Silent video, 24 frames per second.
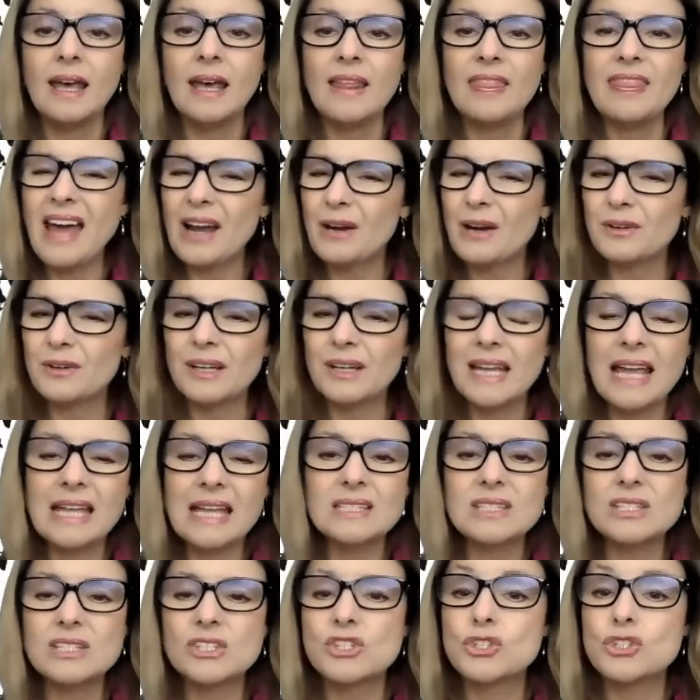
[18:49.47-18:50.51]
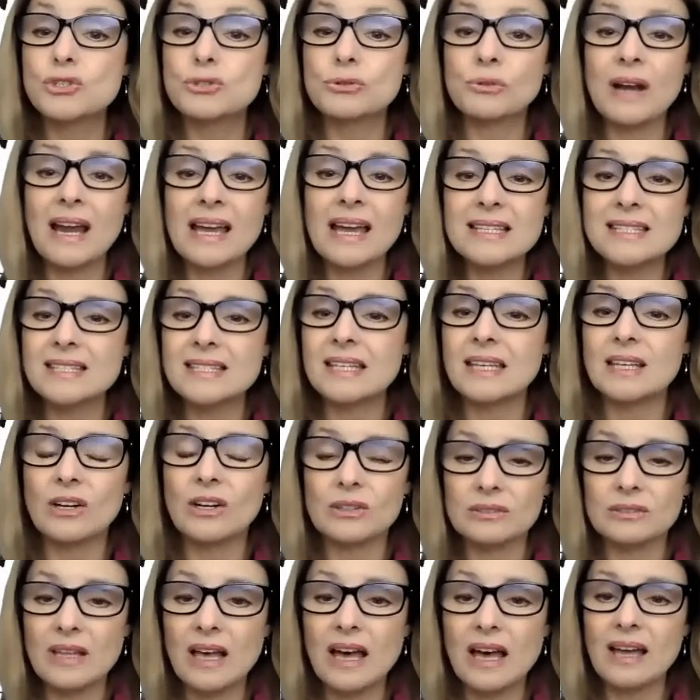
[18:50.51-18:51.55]
that creates stress in our
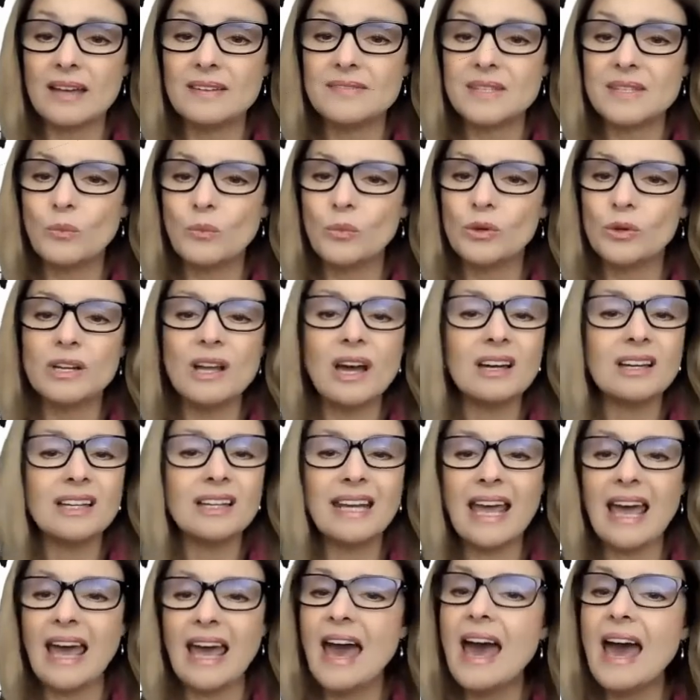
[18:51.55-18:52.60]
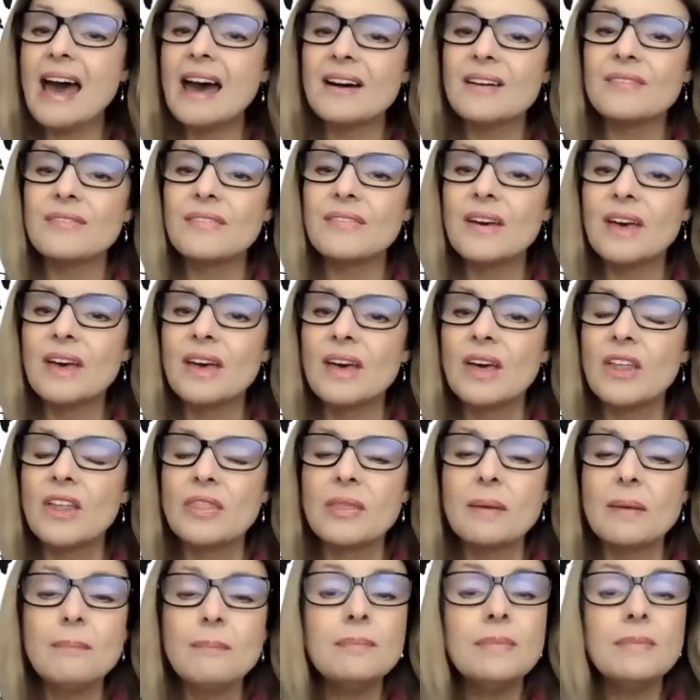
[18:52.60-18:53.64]
lives and we're not going to have the
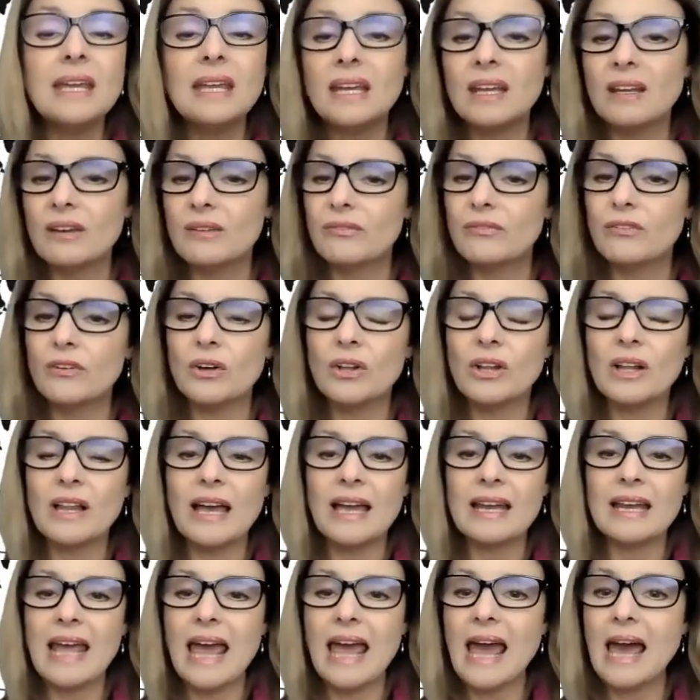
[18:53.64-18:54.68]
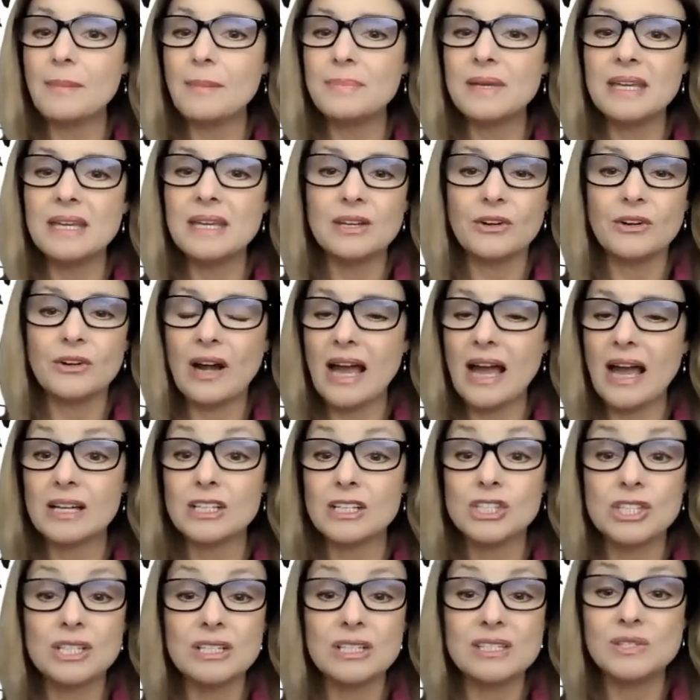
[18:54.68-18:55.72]
meaningful and happy
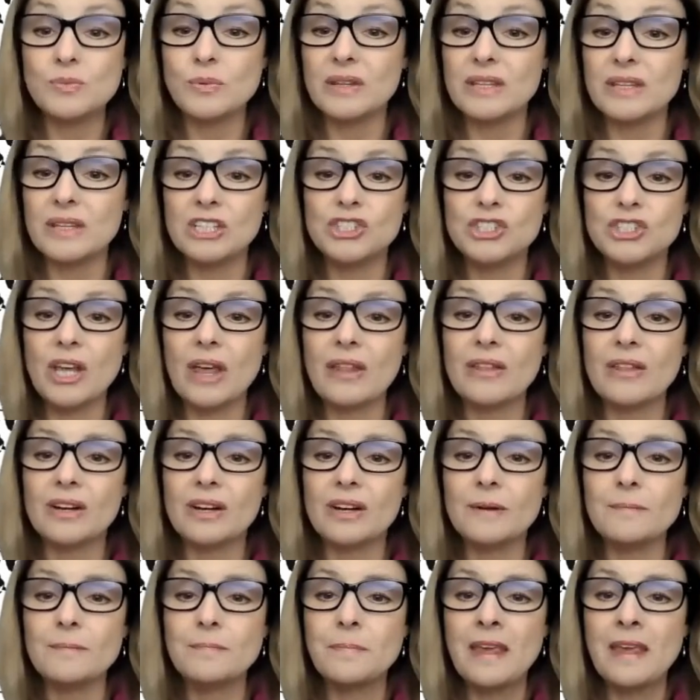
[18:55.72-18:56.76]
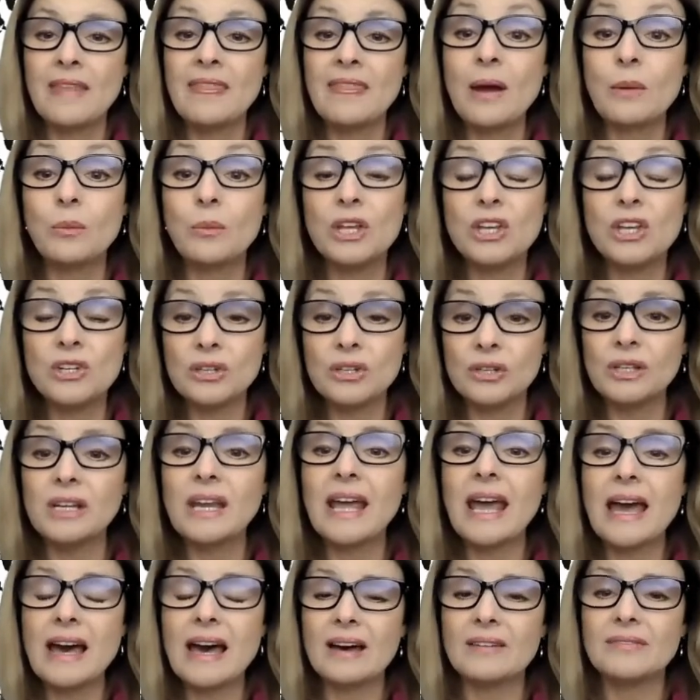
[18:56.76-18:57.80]
interactions with each other that we could
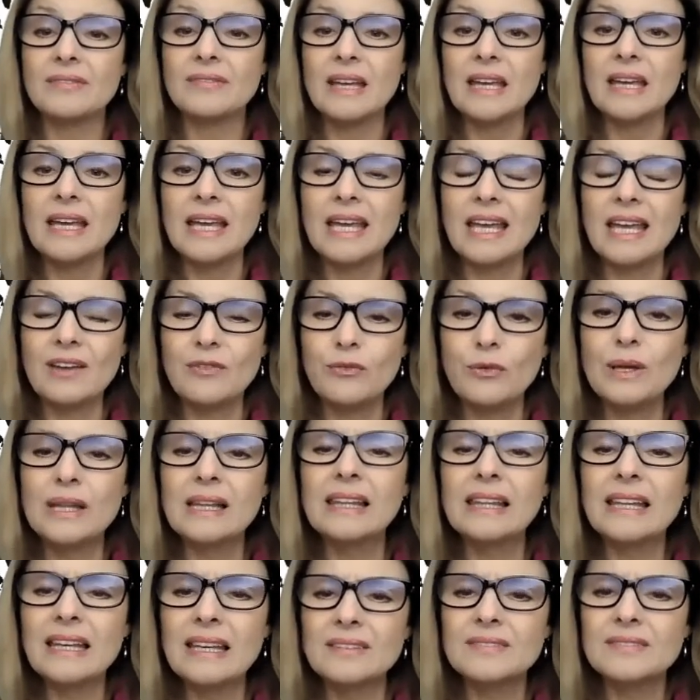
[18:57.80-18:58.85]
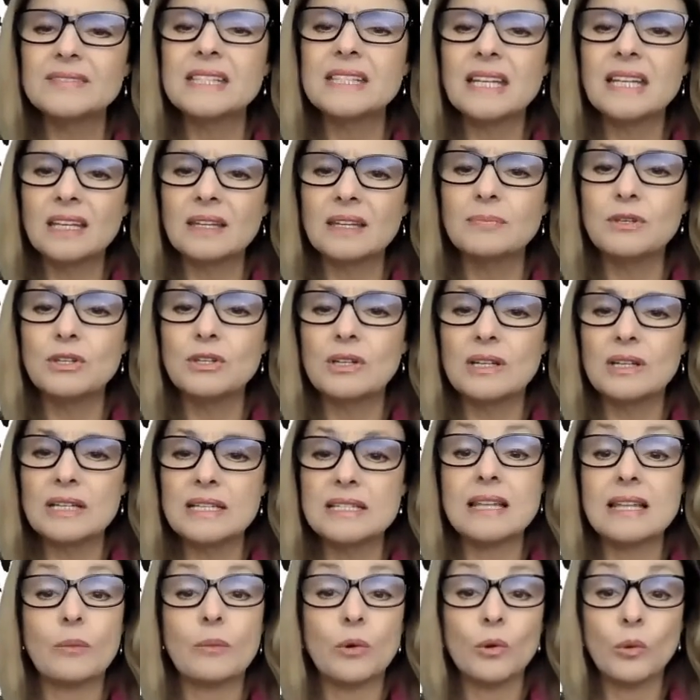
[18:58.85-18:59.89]
have if we lived in communities
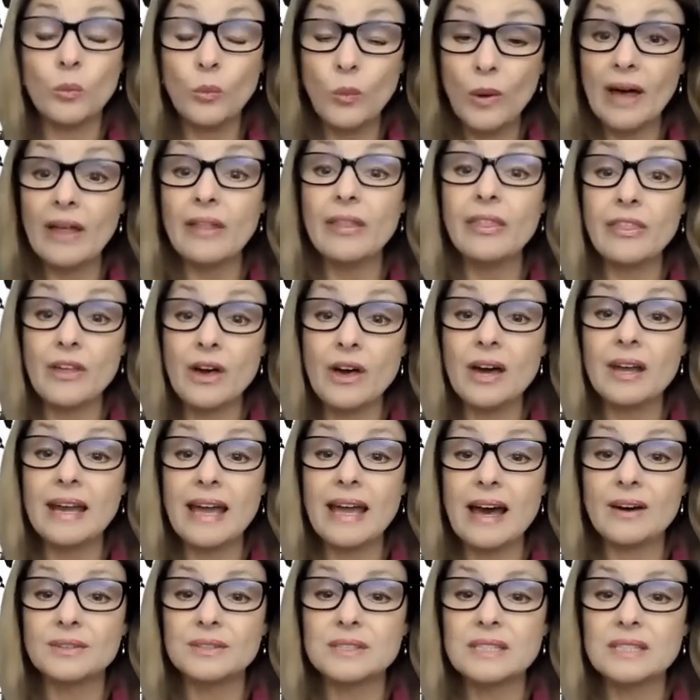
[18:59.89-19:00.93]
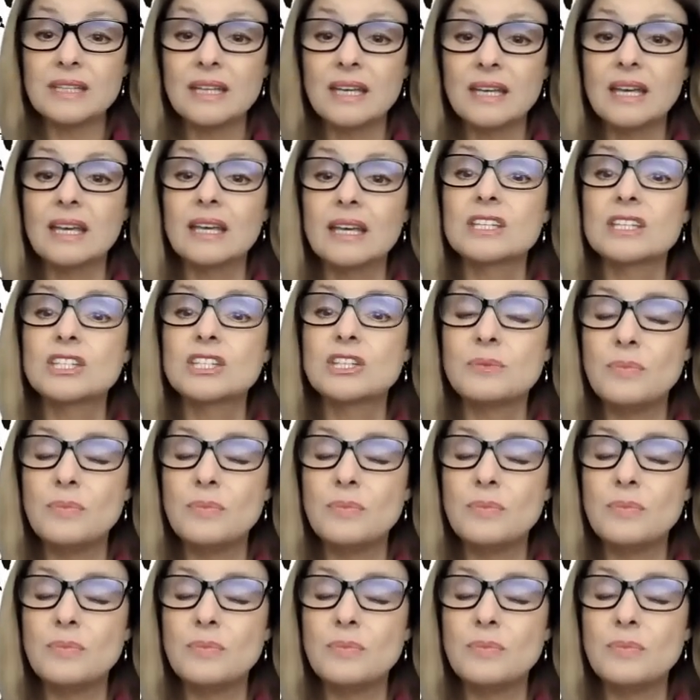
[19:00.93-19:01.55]
that were well thought out to